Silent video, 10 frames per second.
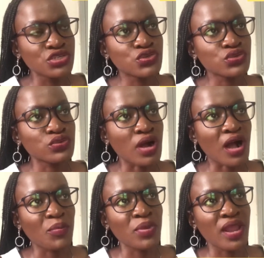to
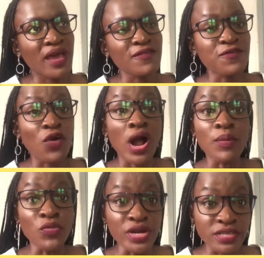apply for a
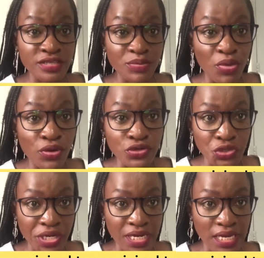municipal
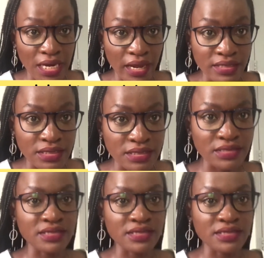trading license.